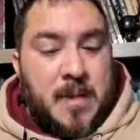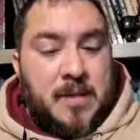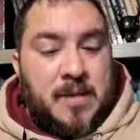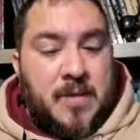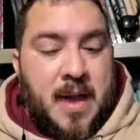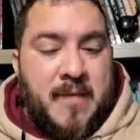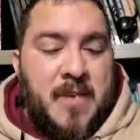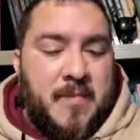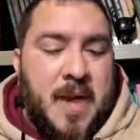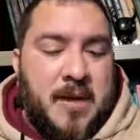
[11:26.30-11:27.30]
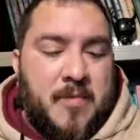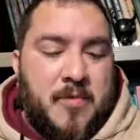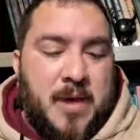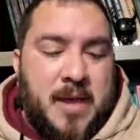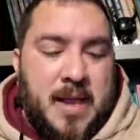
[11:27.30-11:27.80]
So having a backup
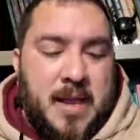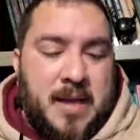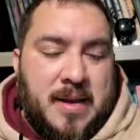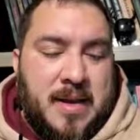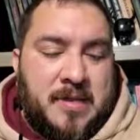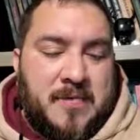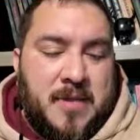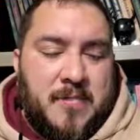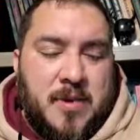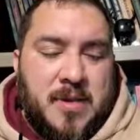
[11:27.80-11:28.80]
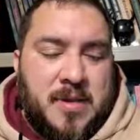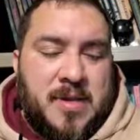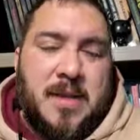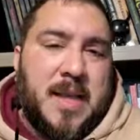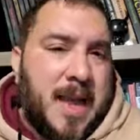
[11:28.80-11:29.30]
way to hit in case of an
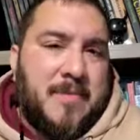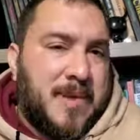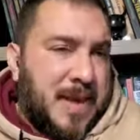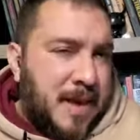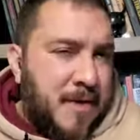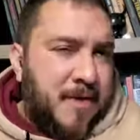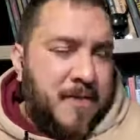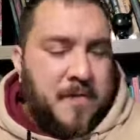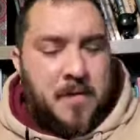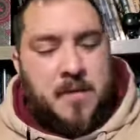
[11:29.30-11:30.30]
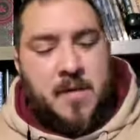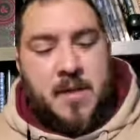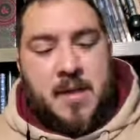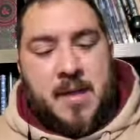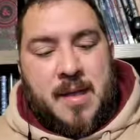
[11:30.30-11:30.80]
emergency can be helpful.
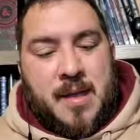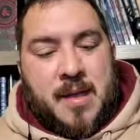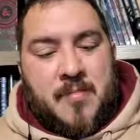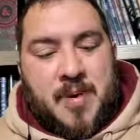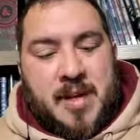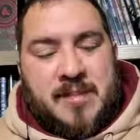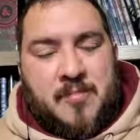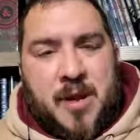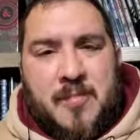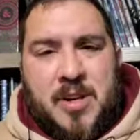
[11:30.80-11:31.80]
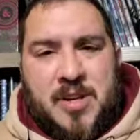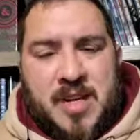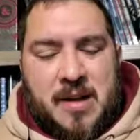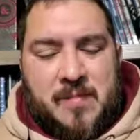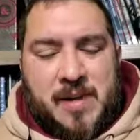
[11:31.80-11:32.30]
But as a primary
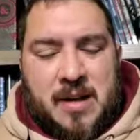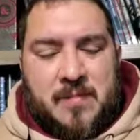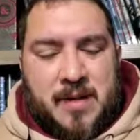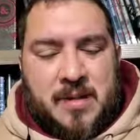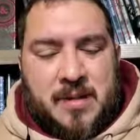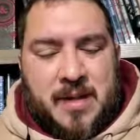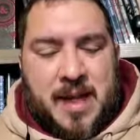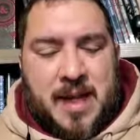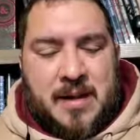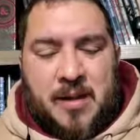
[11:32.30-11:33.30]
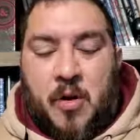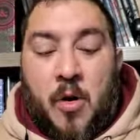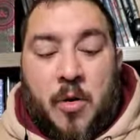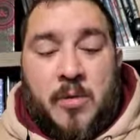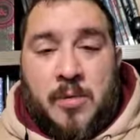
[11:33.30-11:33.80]
Shadow Blade build, I'd
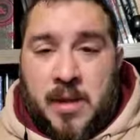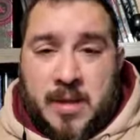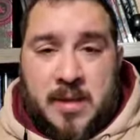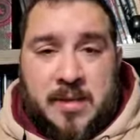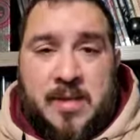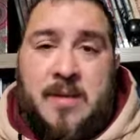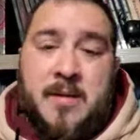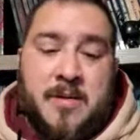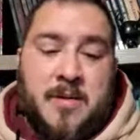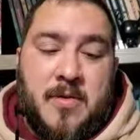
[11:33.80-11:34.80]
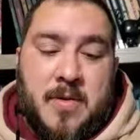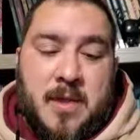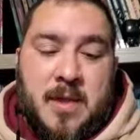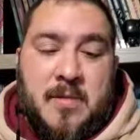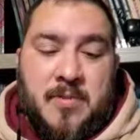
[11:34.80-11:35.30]
only consider
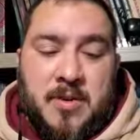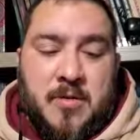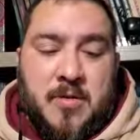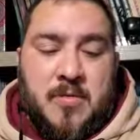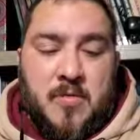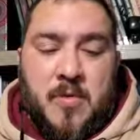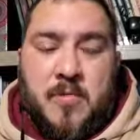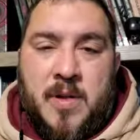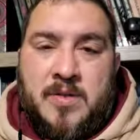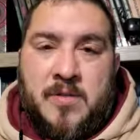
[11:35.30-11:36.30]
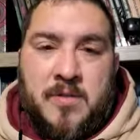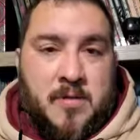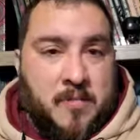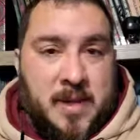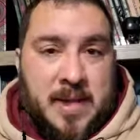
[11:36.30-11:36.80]
going Abjurer, War Wizard,
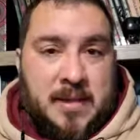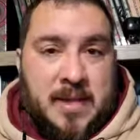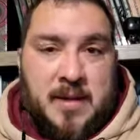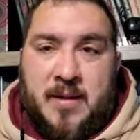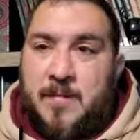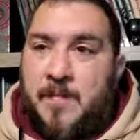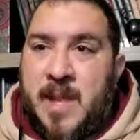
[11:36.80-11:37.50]
or Bladesinger.